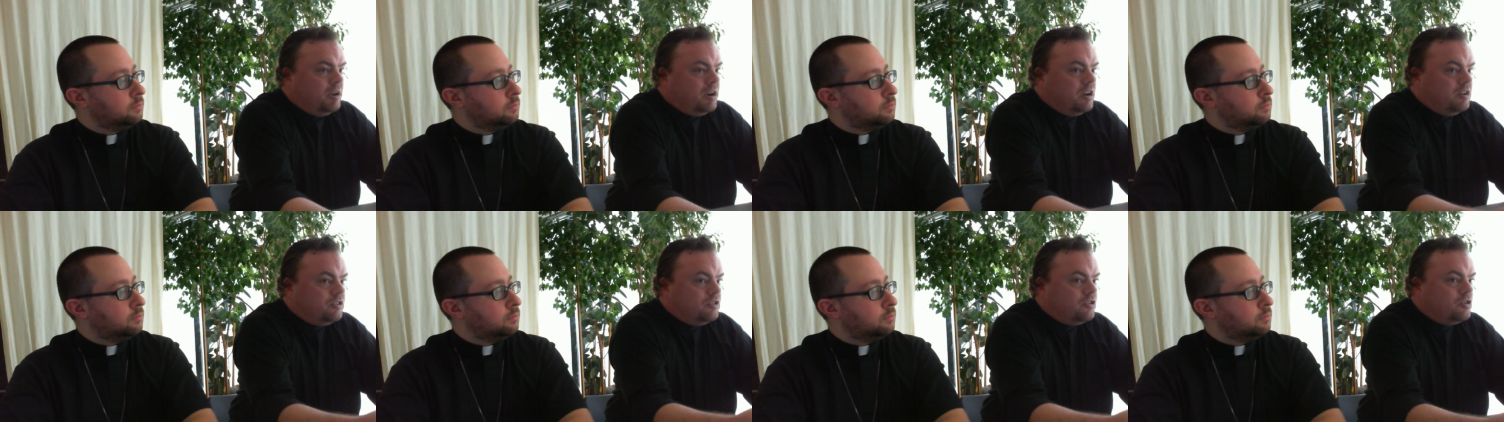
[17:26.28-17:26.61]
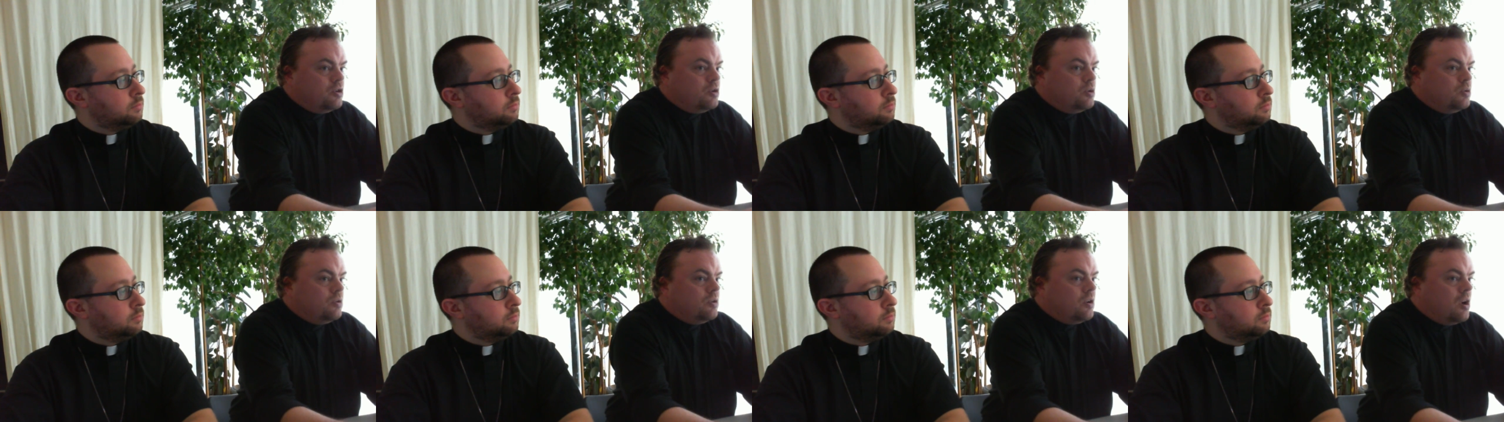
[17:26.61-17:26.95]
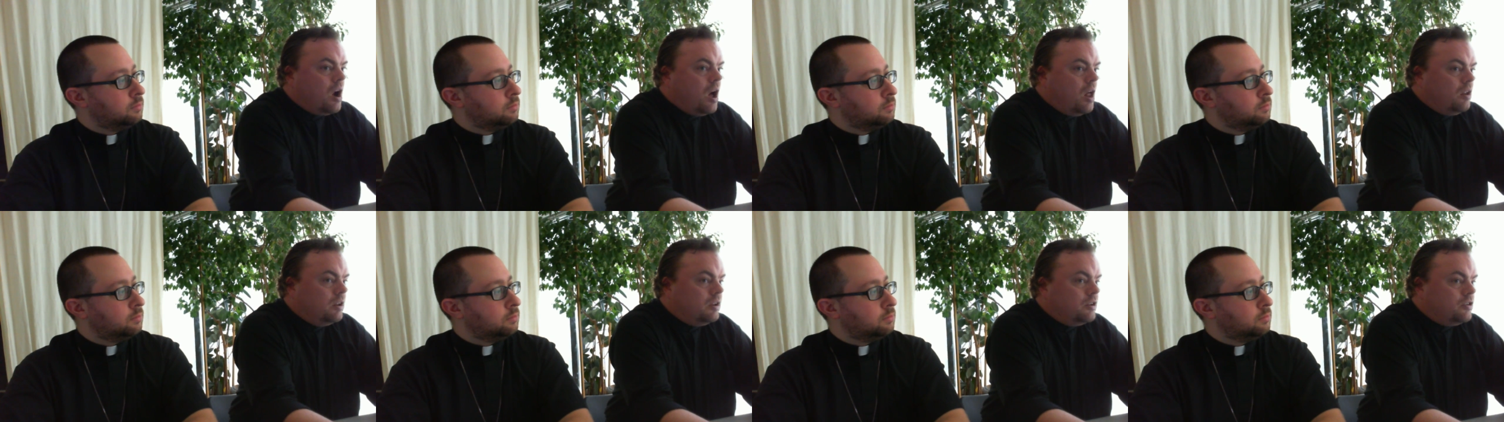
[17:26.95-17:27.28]
Speaker 1: but it's new
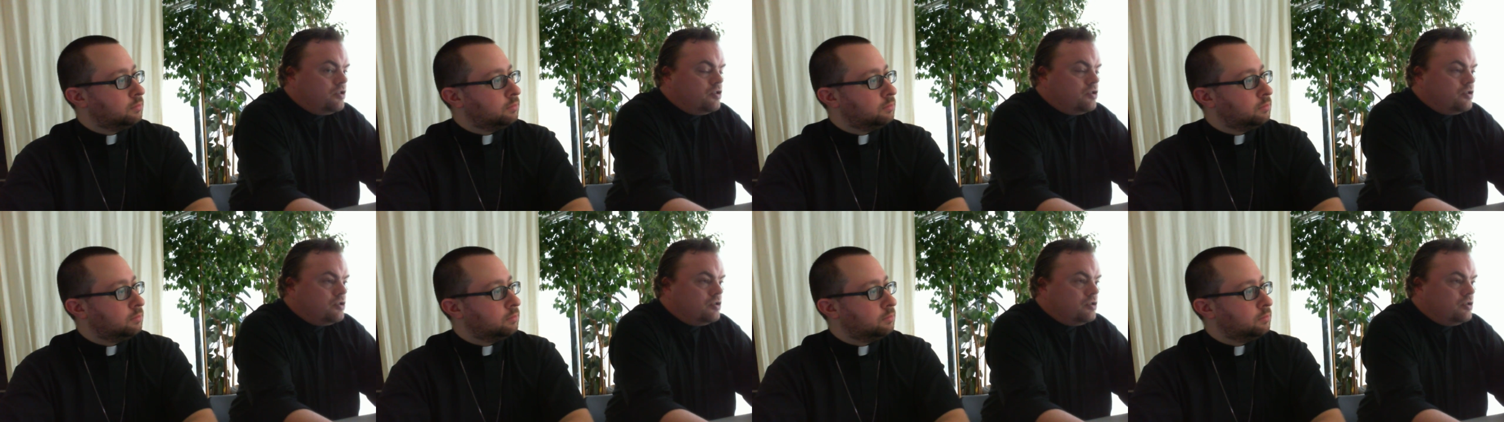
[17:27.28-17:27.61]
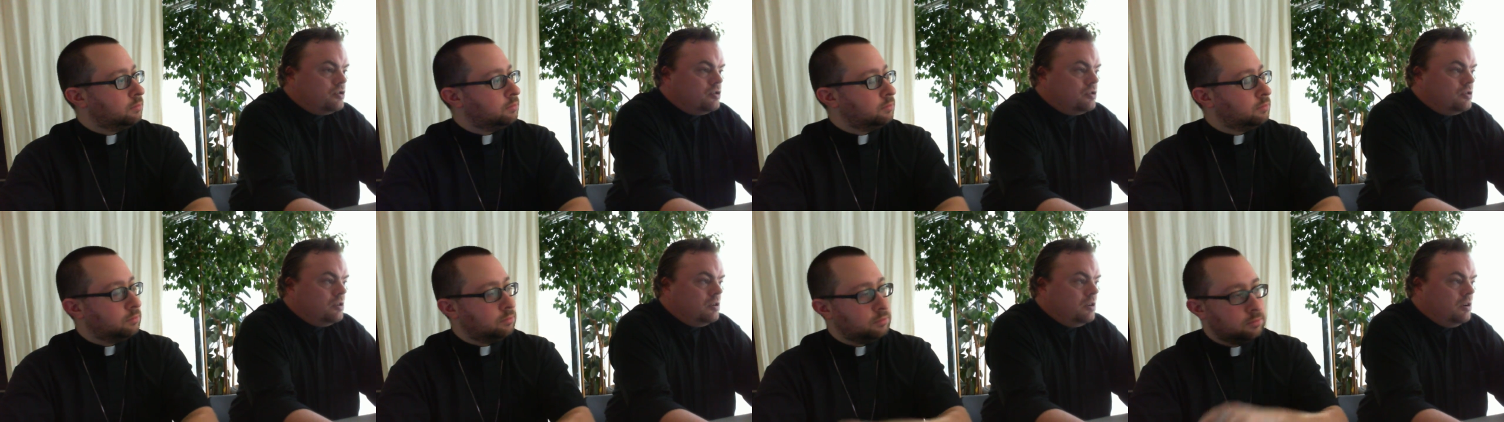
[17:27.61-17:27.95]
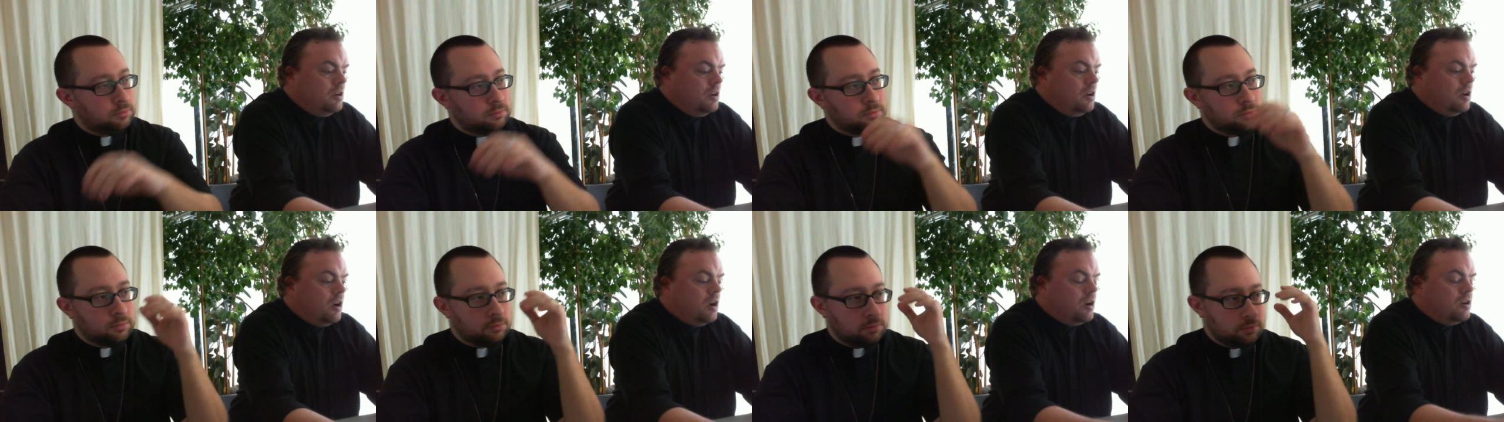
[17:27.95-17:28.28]
knowledge
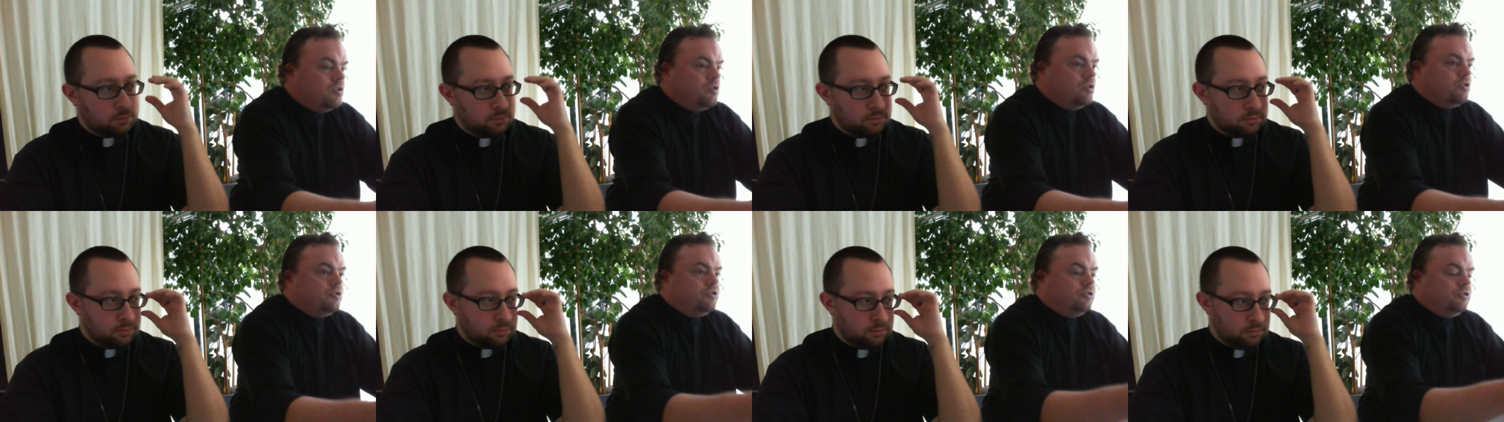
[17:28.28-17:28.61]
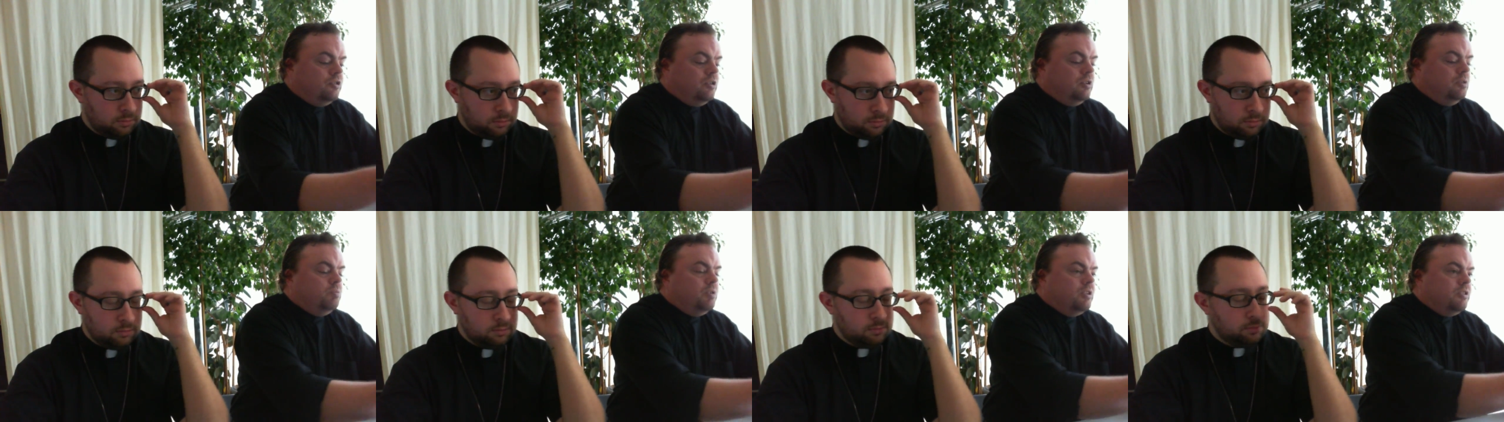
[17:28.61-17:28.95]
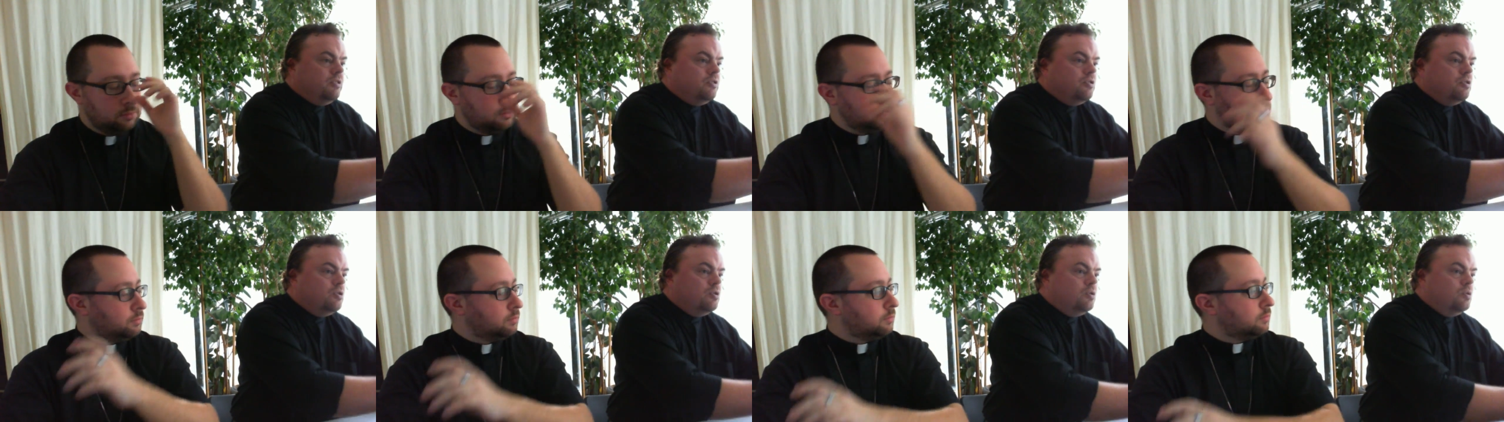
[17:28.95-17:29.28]
understood
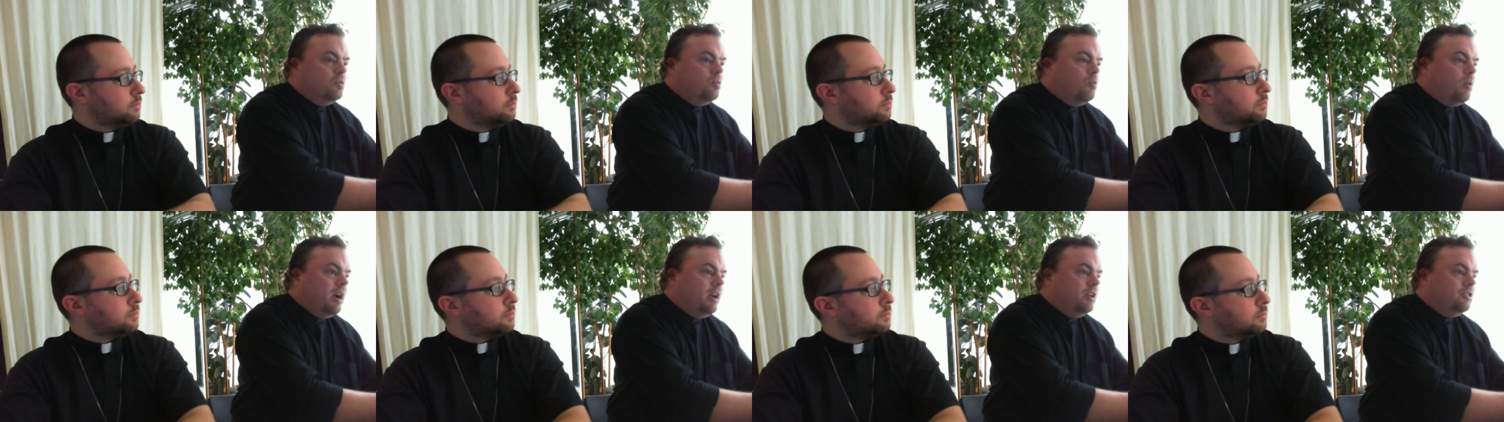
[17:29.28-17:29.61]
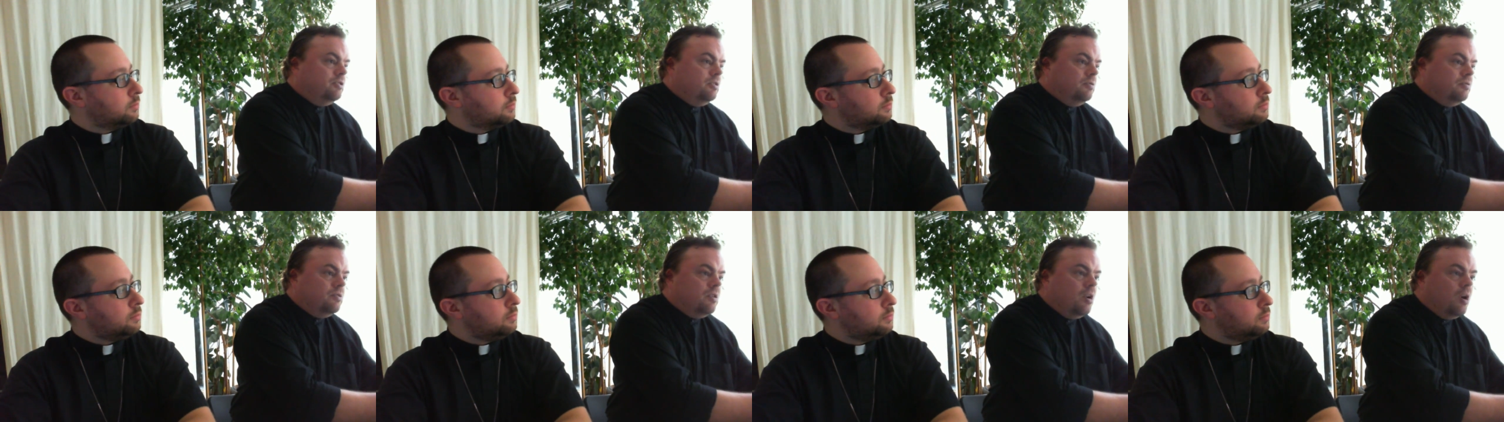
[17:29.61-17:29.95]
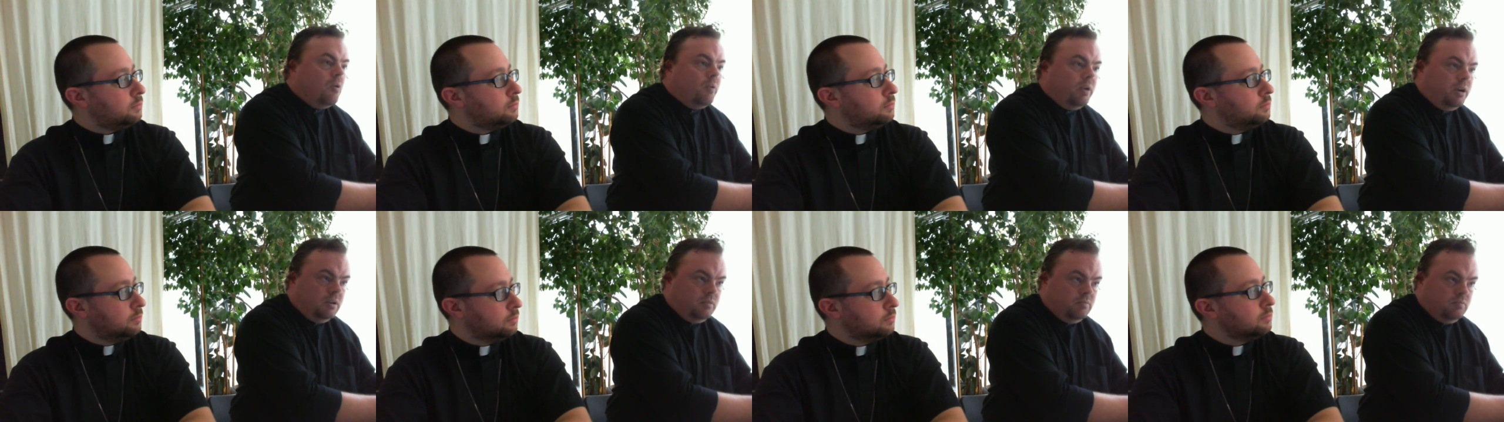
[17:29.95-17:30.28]
with new ways of
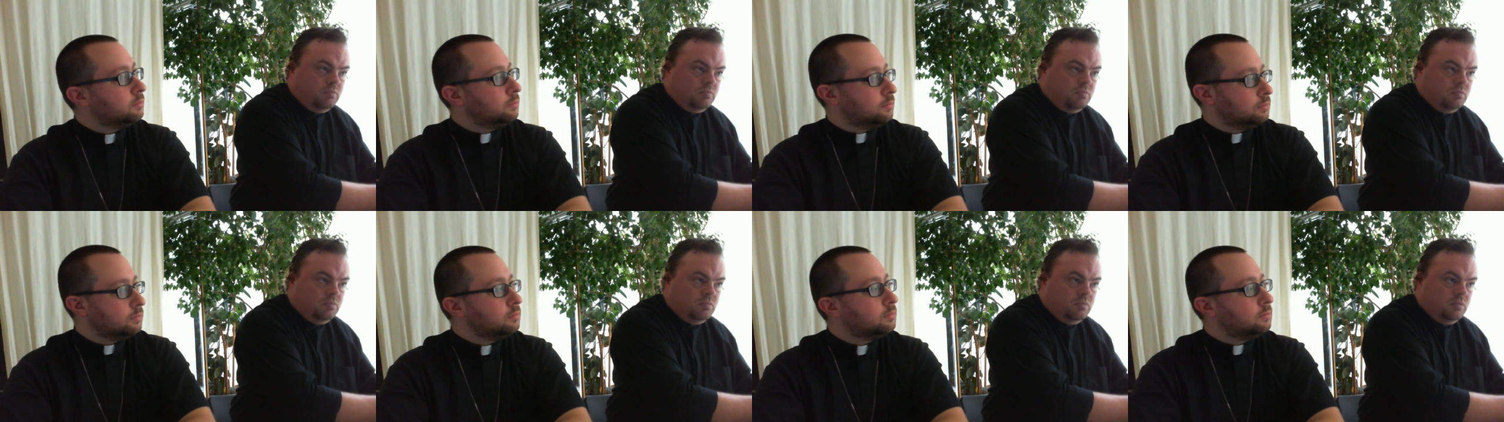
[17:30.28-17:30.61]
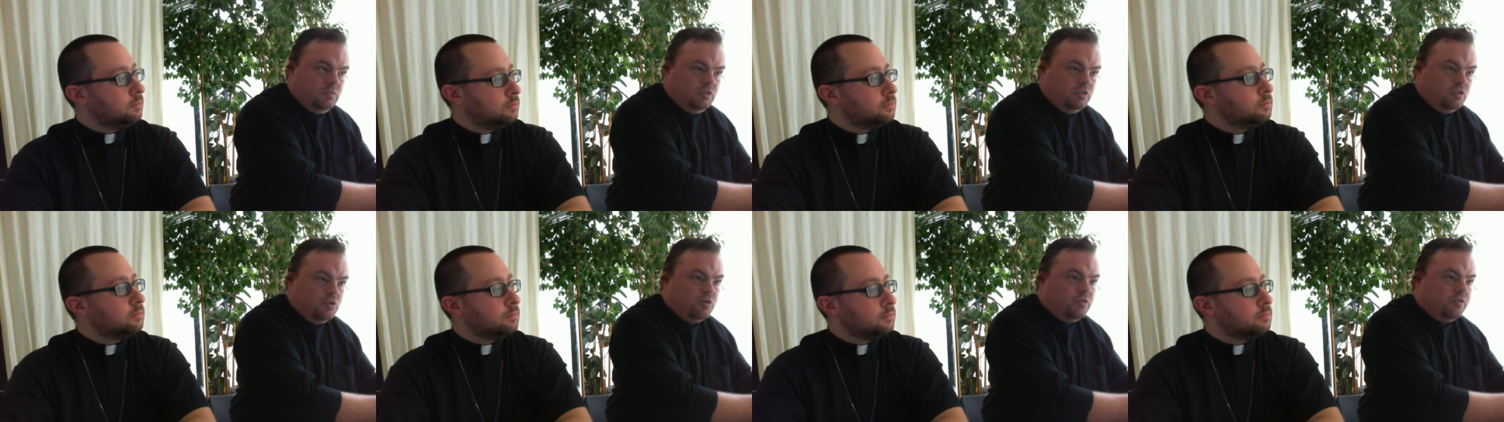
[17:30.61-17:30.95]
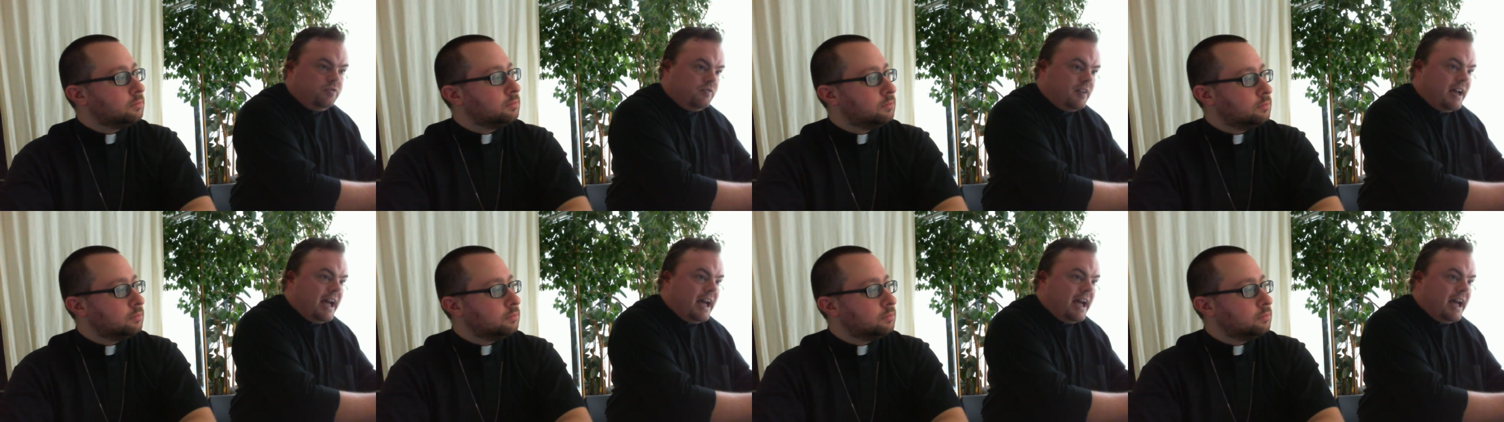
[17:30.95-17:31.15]
knowing, new